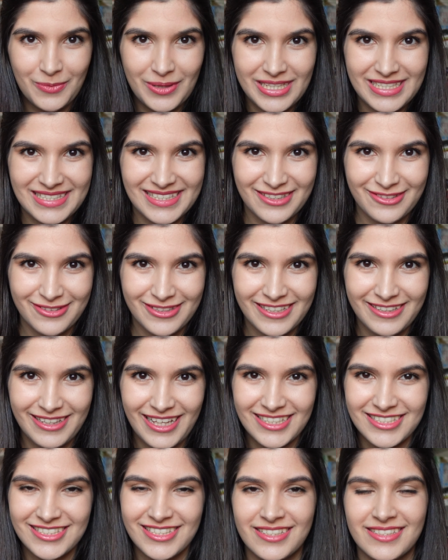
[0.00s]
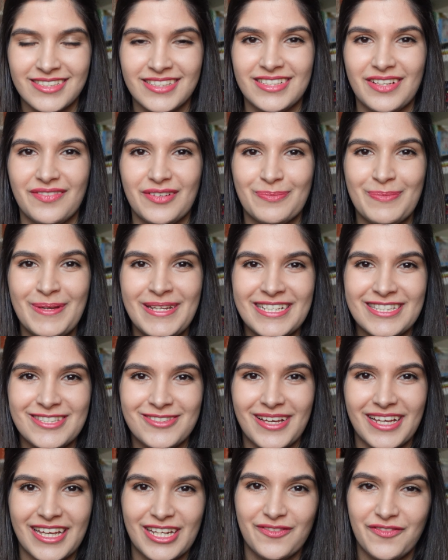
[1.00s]
listen to the last 37 minutes
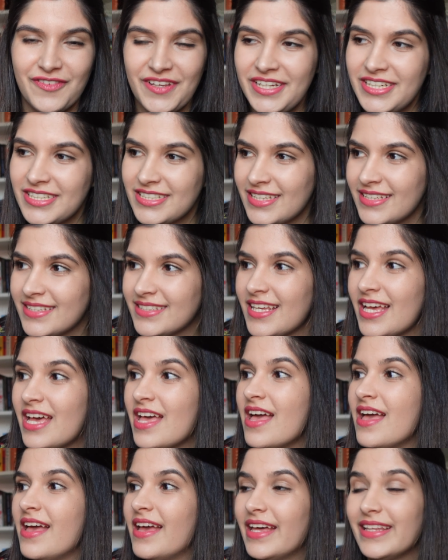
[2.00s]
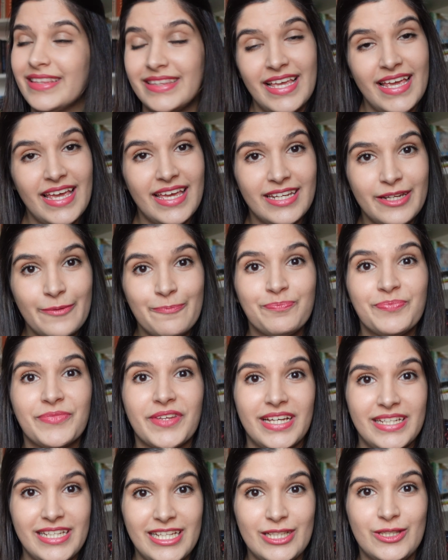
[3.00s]
so I can finish this, and then
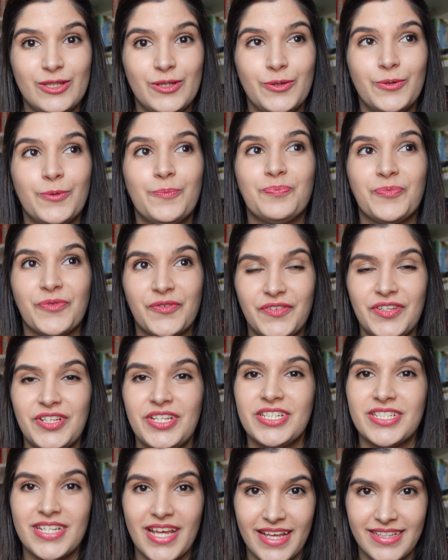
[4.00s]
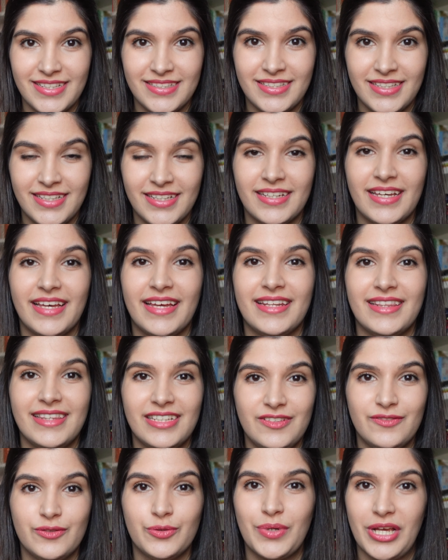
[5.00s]
I need to finish editing and
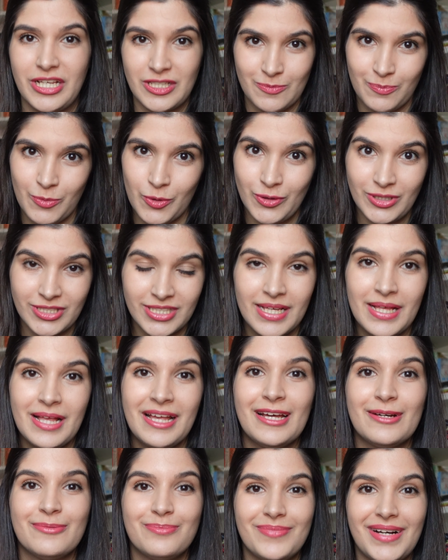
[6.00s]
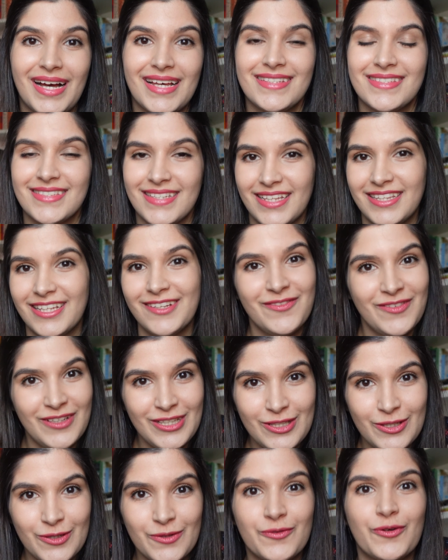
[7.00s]
leave to export my Sunday
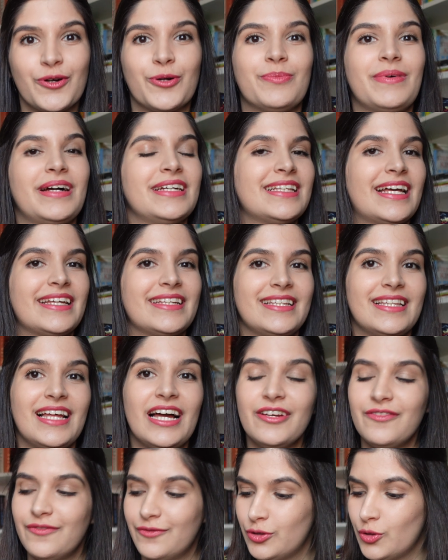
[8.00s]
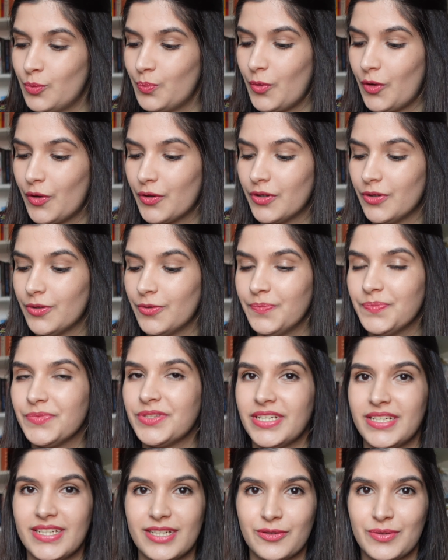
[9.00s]
video for my Thai life tomorrow,
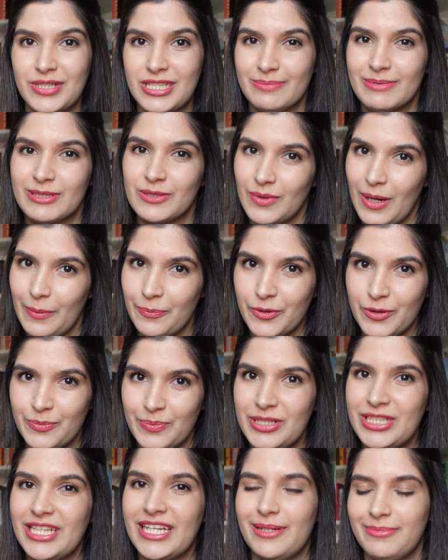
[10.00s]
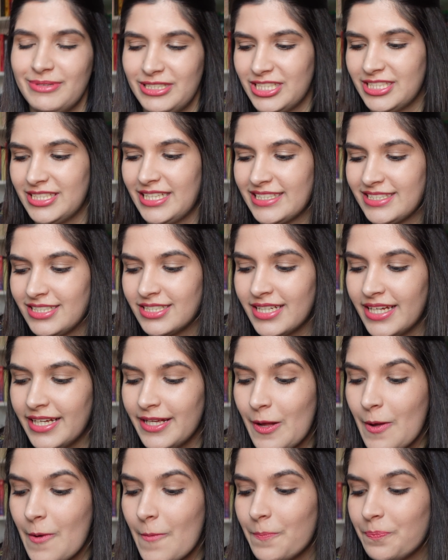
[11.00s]
the Christmas wrap with me that I mentioned
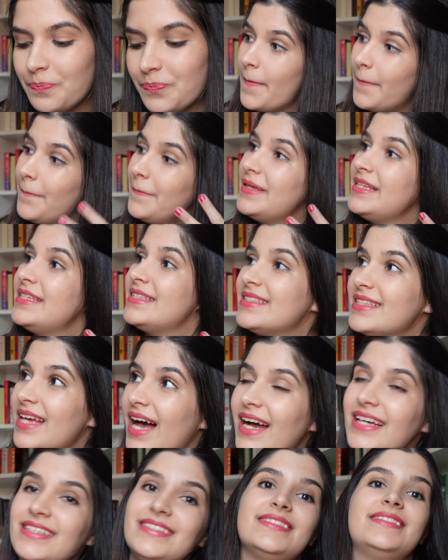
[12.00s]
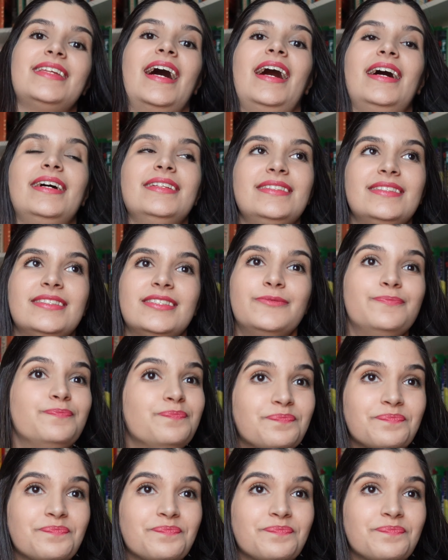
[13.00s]
yesterday. Besides that,